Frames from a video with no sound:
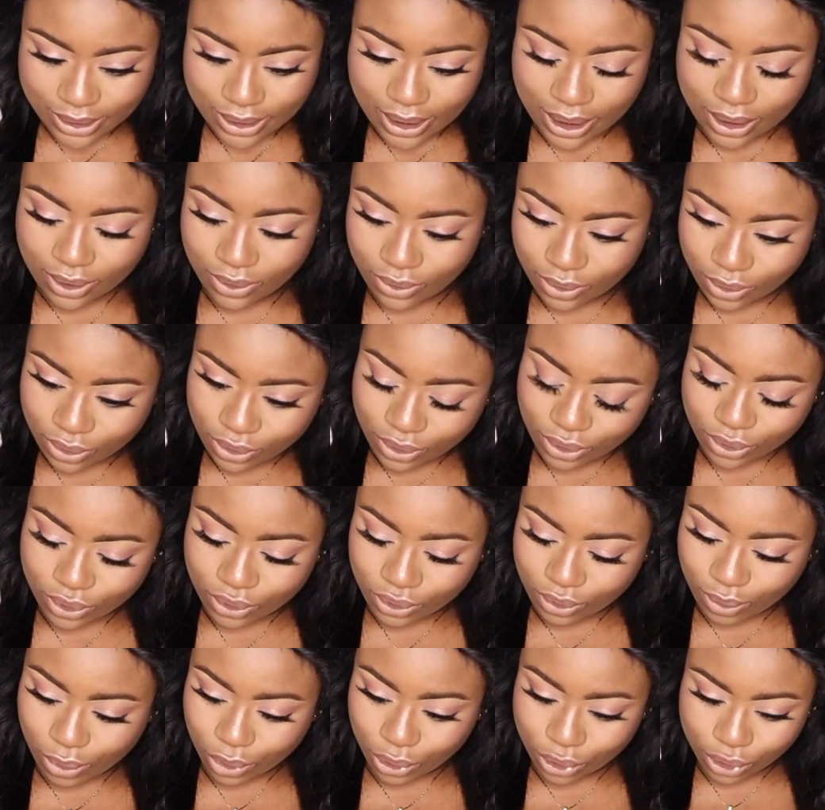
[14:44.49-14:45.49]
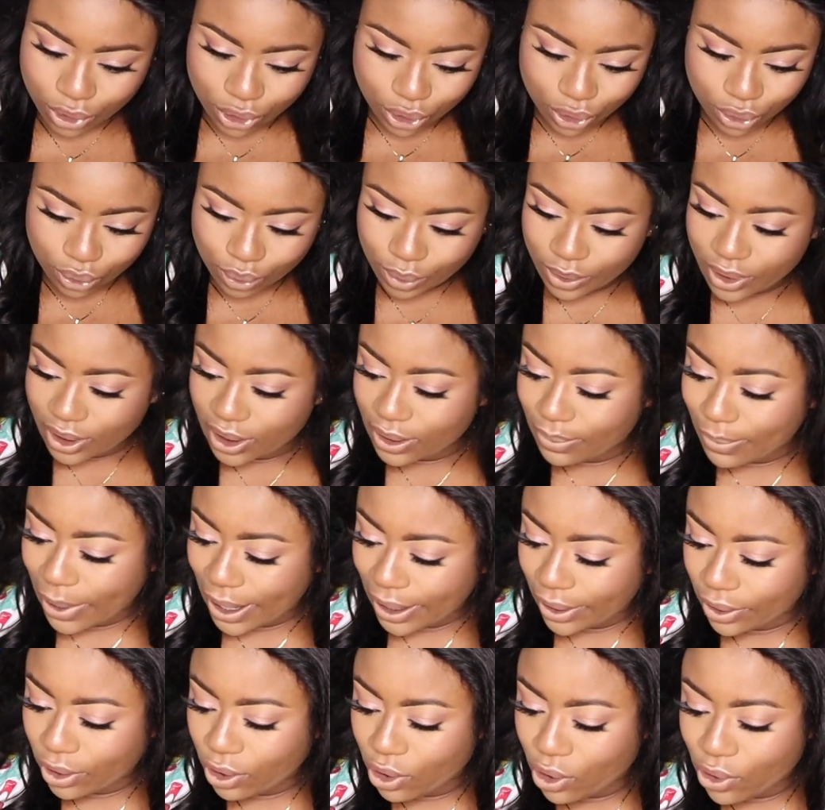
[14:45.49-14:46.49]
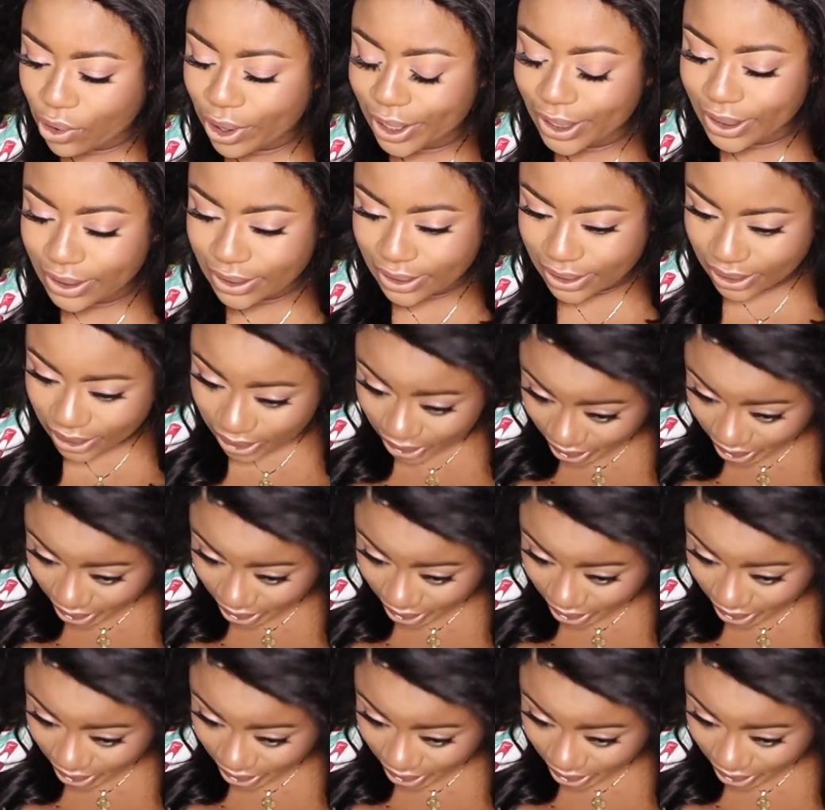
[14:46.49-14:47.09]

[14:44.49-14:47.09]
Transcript: I don't want to do much with my coils.